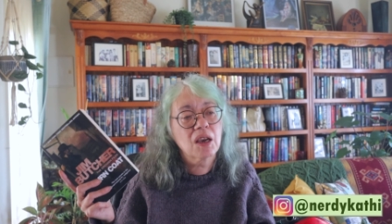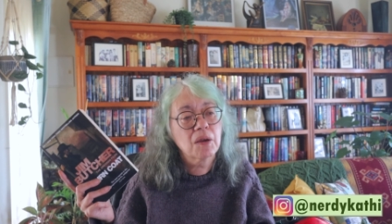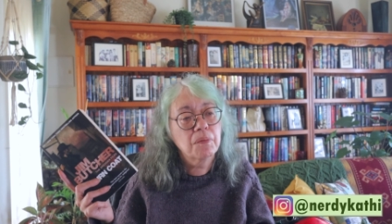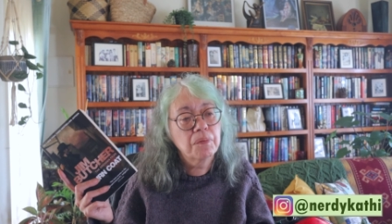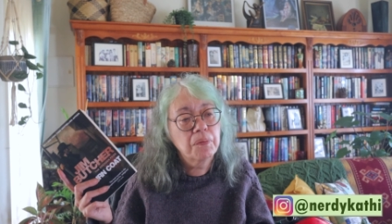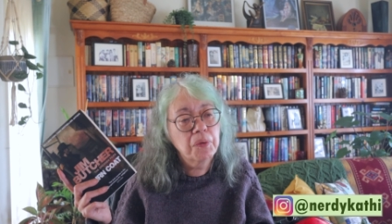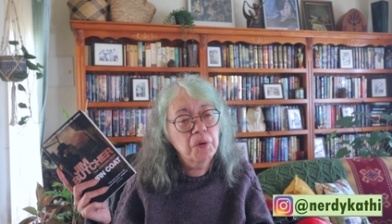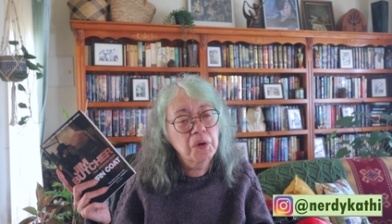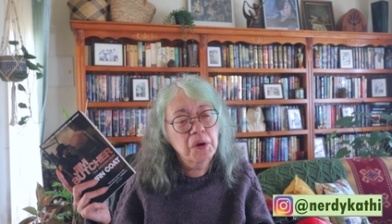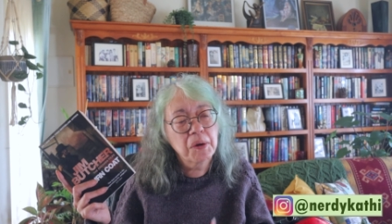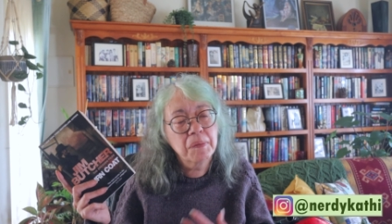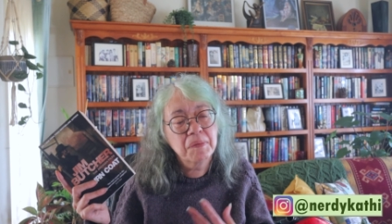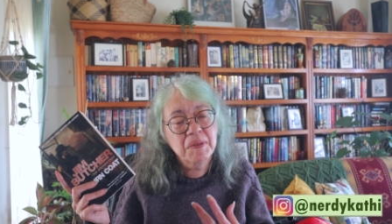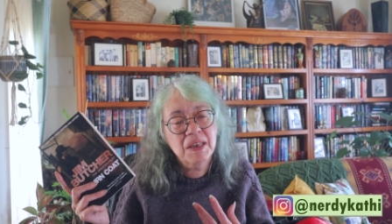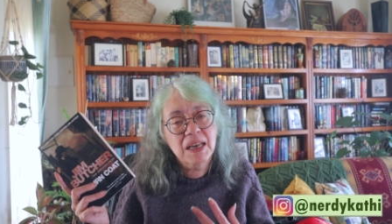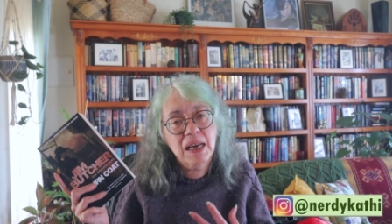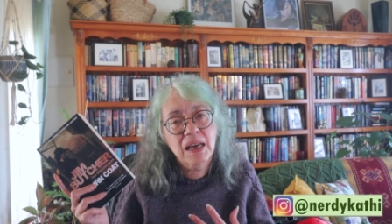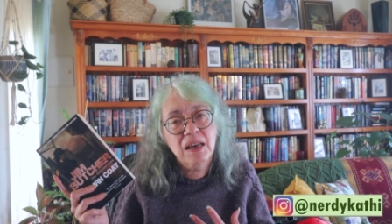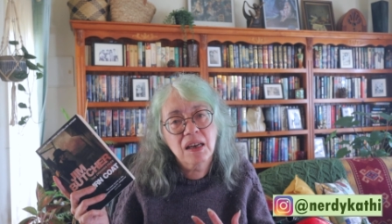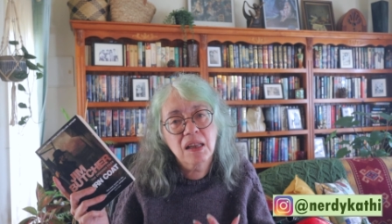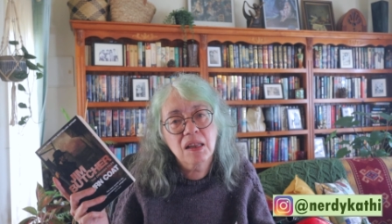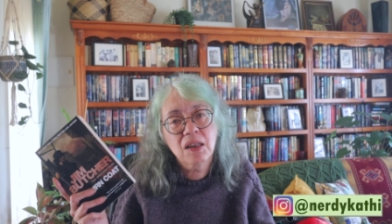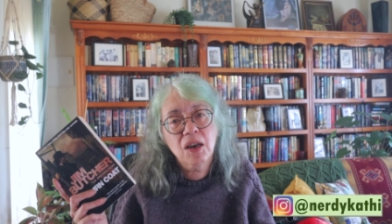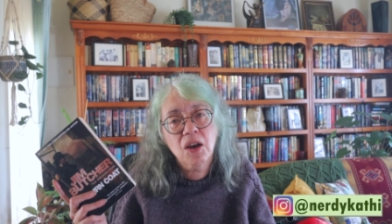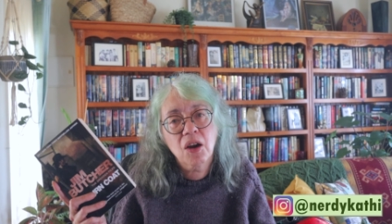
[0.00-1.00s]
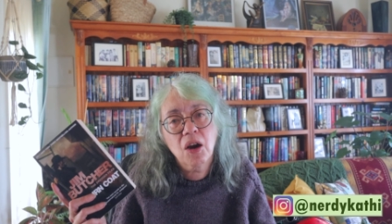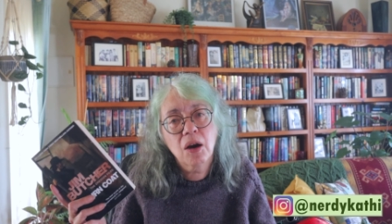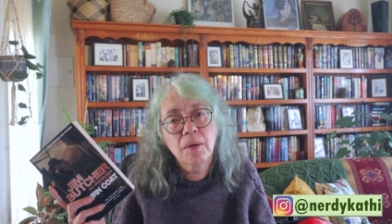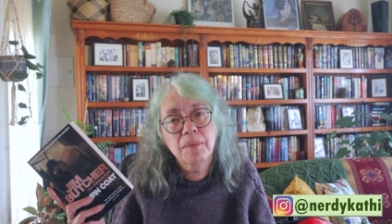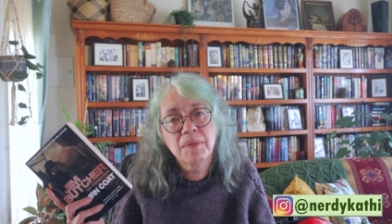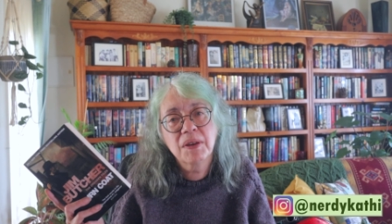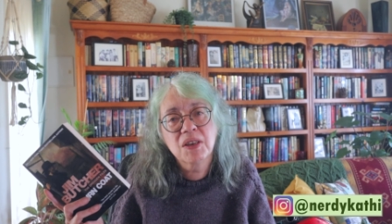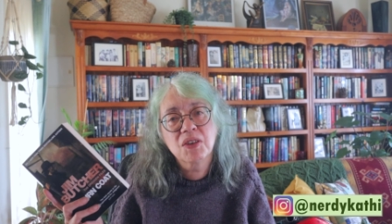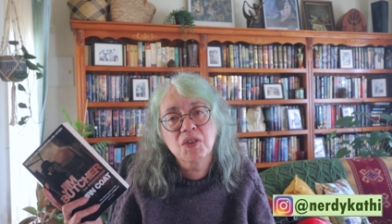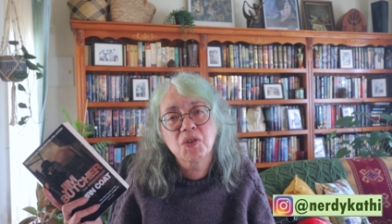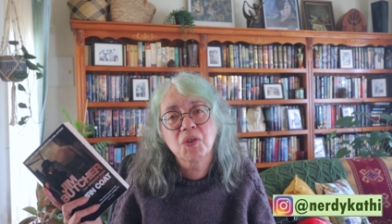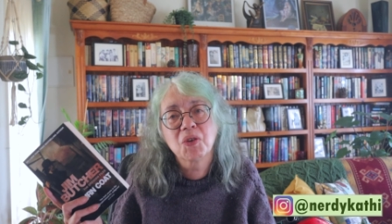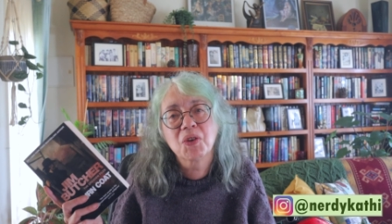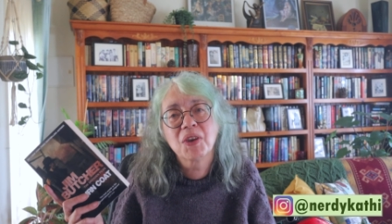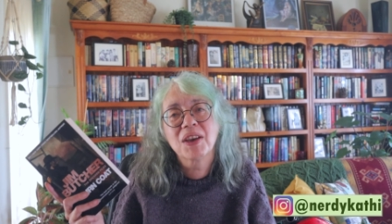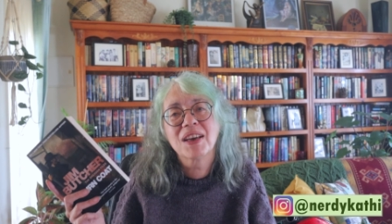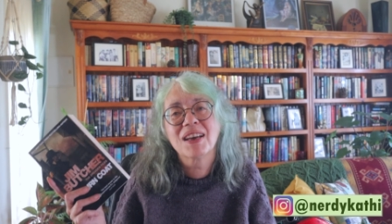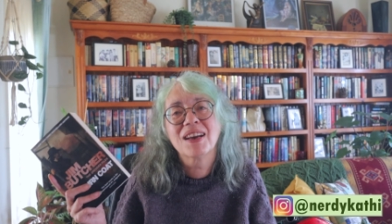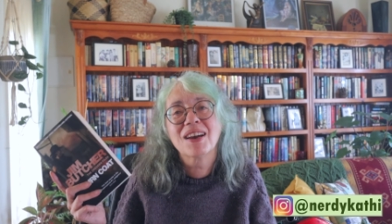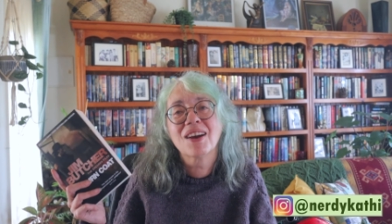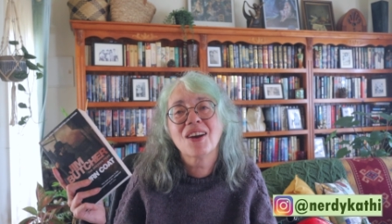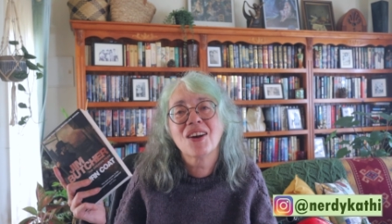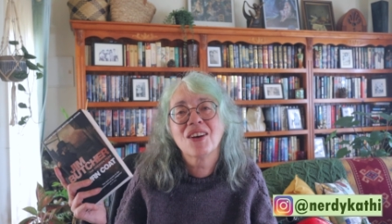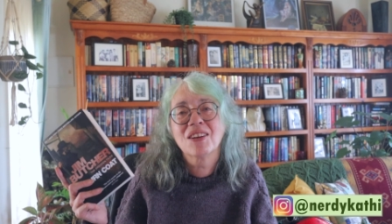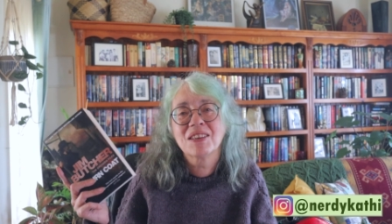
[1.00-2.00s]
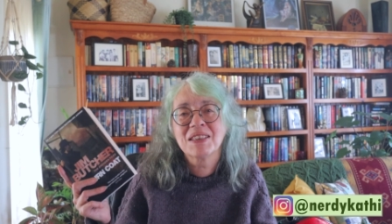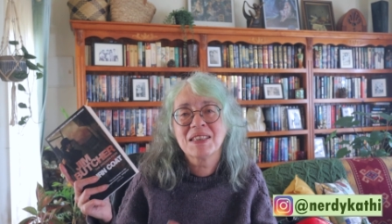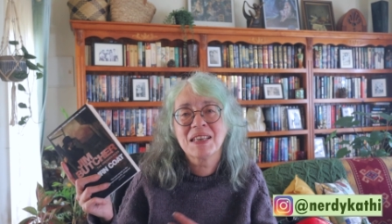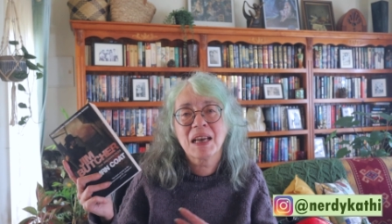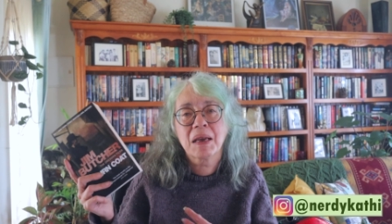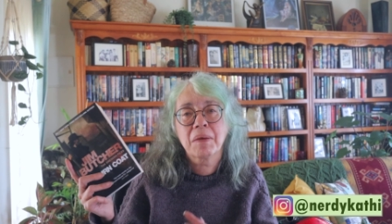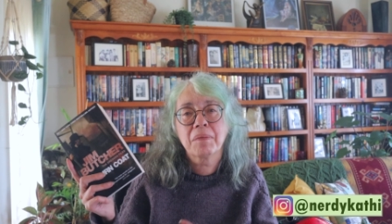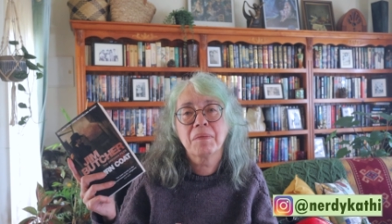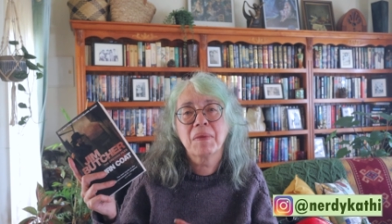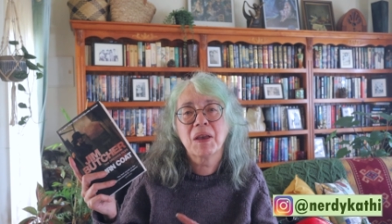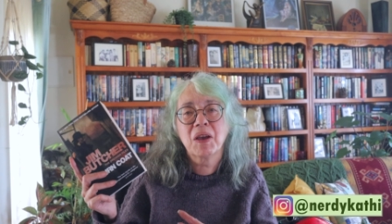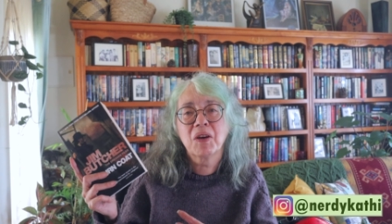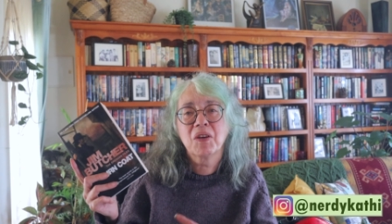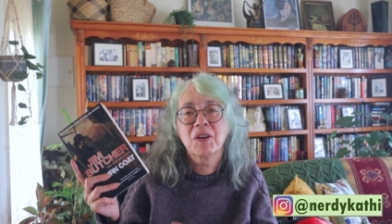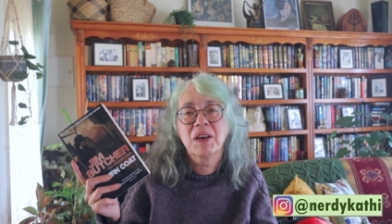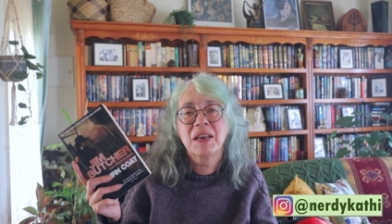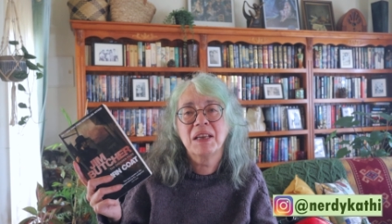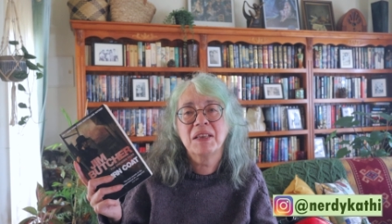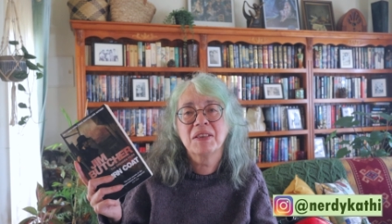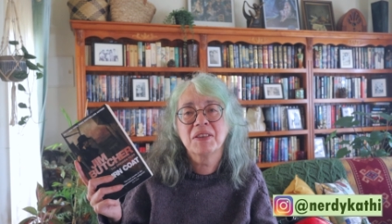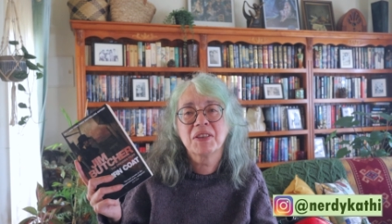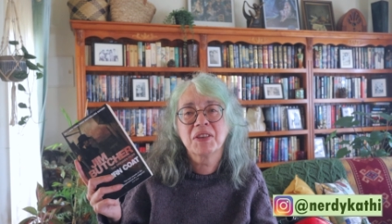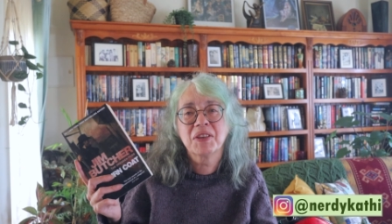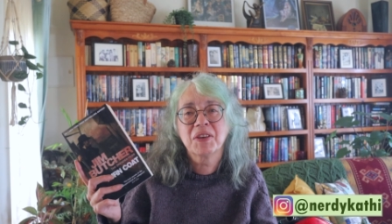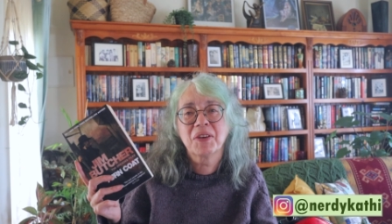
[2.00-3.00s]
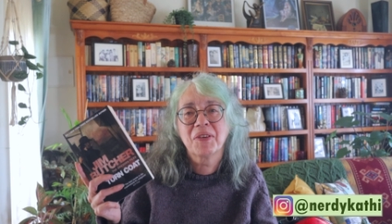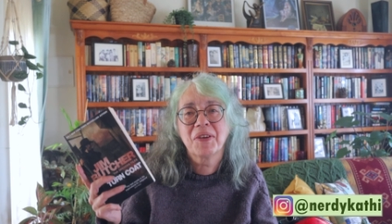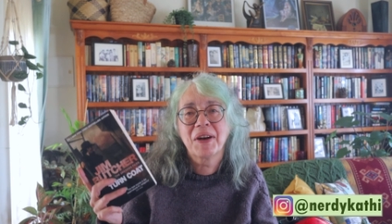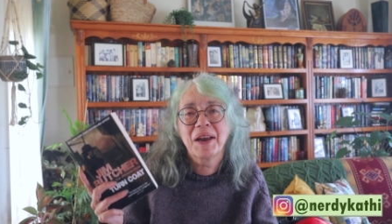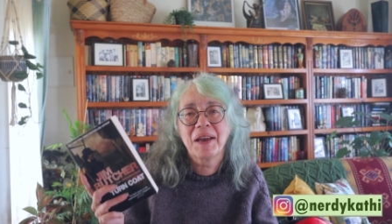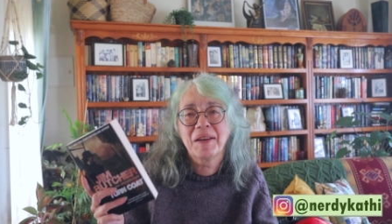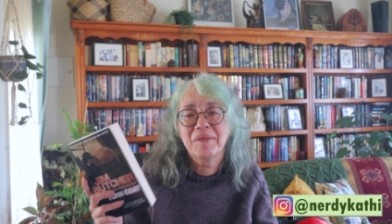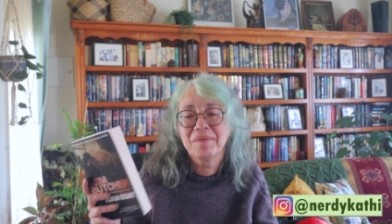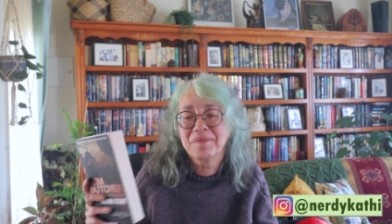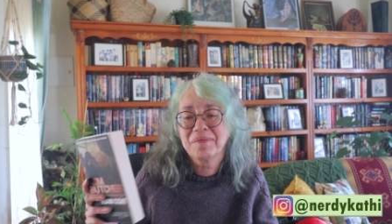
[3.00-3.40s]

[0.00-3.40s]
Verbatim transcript: can put them down in the comments or you can contact me on Instagram.